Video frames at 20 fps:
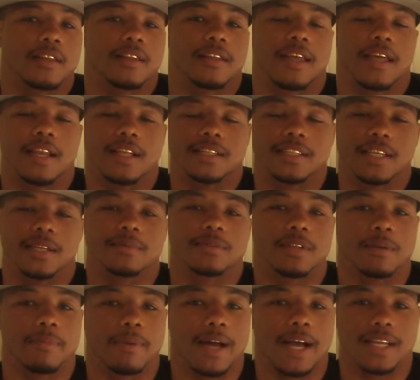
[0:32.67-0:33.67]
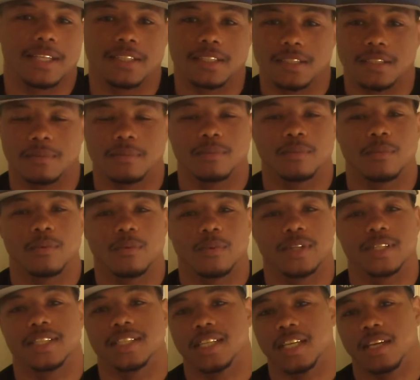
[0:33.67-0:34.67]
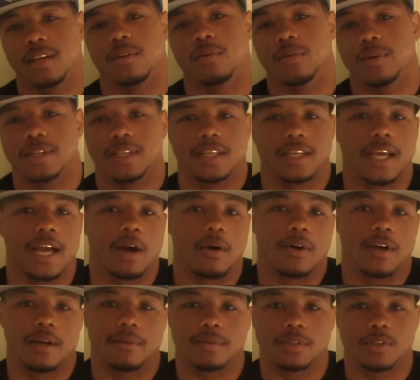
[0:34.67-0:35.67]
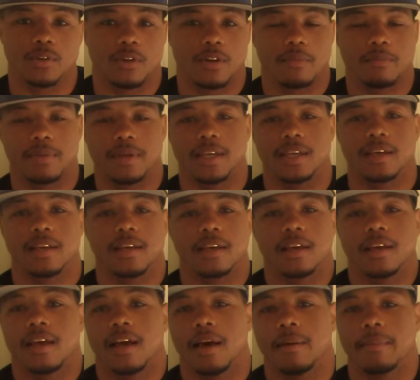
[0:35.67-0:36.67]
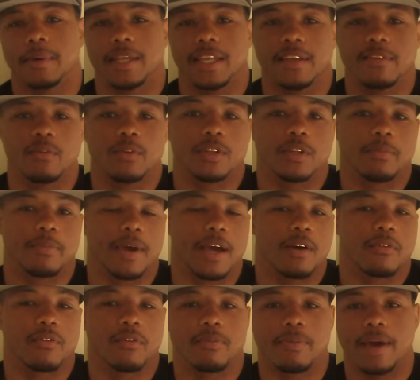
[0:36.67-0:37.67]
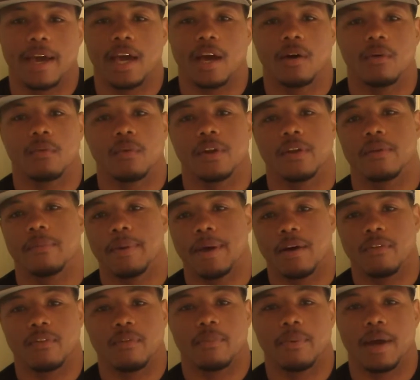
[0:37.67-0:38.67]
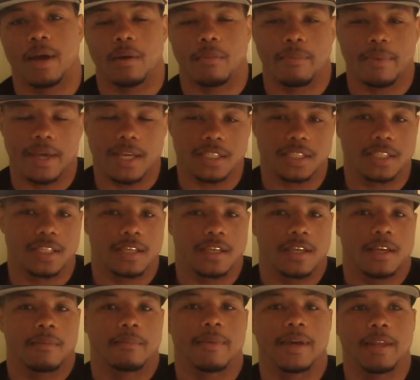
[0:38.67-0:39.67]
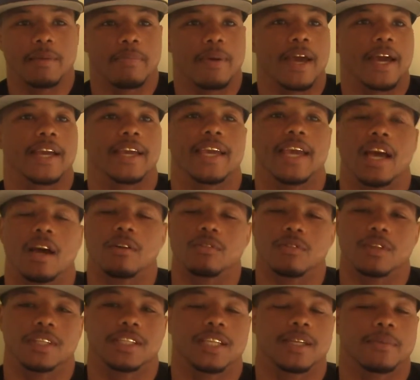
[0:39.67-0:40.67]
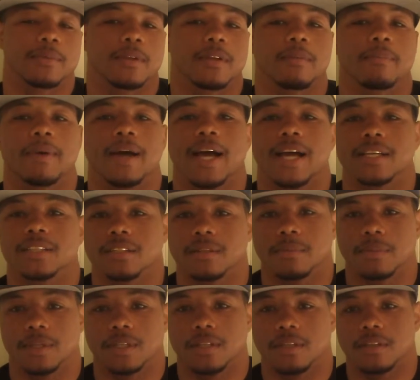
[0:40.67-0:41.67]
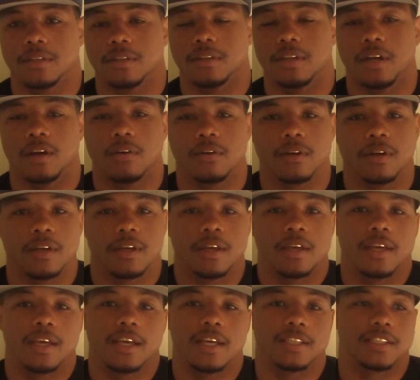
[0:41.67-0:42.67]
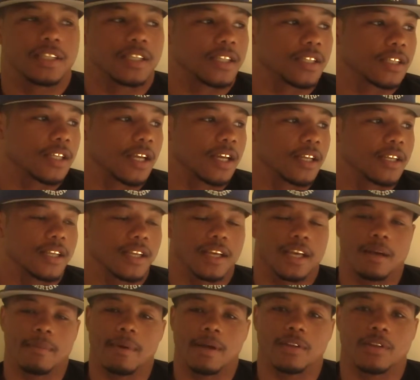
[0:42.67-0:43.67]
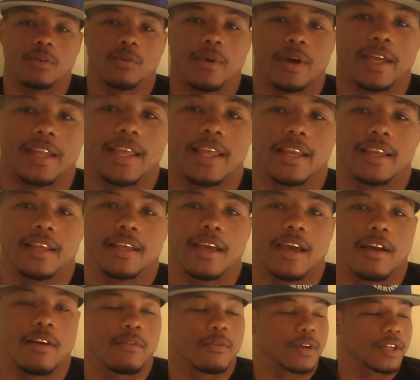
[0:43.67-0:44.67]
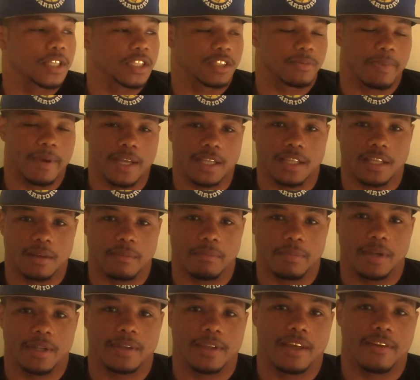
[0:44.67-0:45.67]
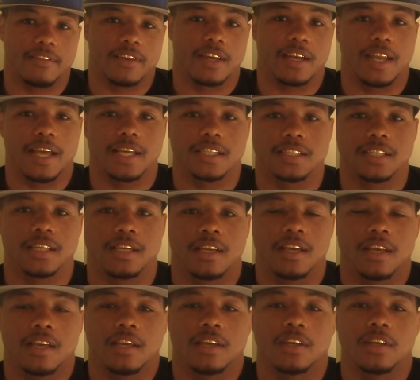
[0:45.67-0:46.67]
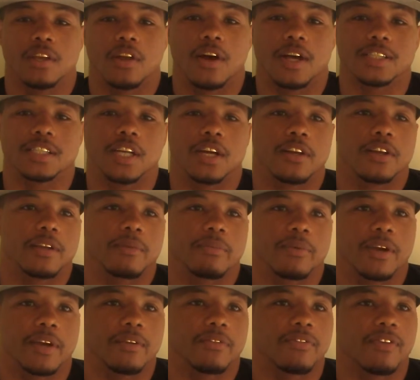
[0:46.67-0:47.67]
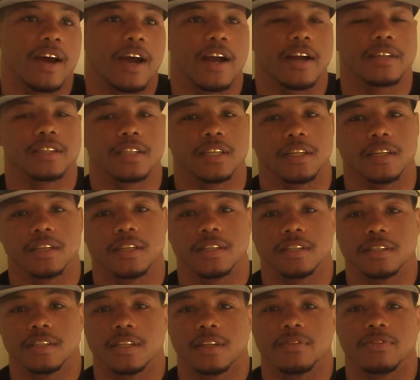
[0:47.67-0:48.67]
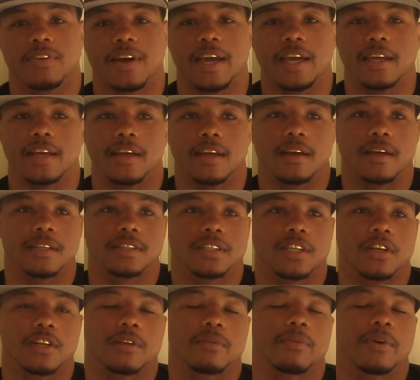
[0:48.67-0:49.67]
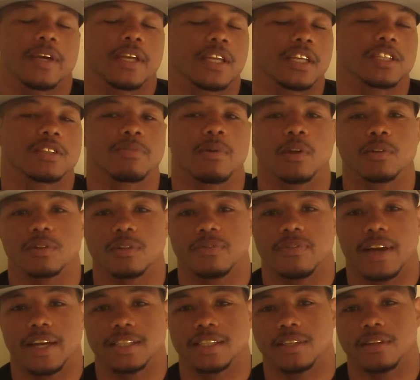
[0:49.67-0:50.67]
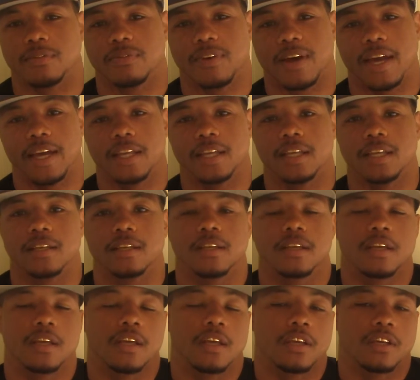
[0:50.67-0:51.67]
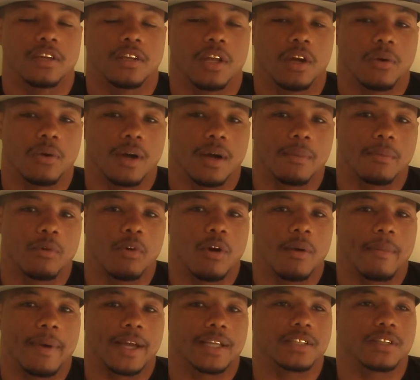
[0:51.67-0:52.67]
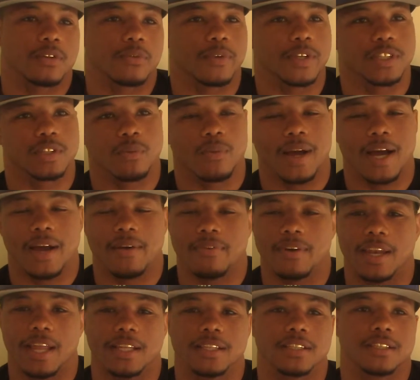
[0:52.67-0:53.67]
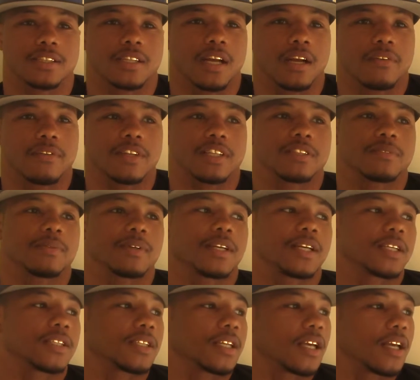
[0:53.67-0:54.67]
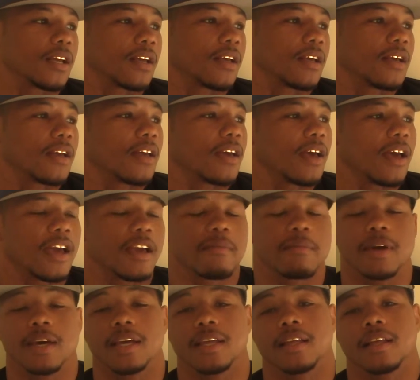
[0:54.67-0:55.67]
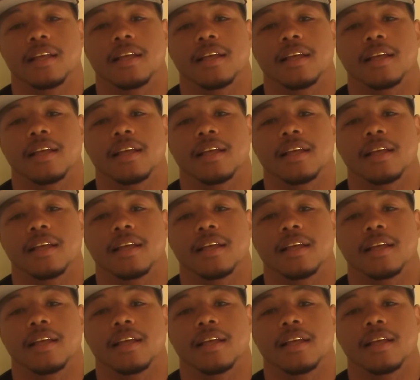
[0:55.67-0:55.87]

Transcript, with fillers: that attempts to box with him, we see what the outcome is going to be. I mean, he with the pound for pound, one of the pound for pound best, and Pacquiao attempted to box him, and you know, it's just uh, didn't come out the way that everyone expected. But nevertheless, you know, I certainly bring fire to the to the fight, certainly bring an explosive fight to the fight, and you know, I'm going back to the reason why I felt I deserved it is because, uh, hey man,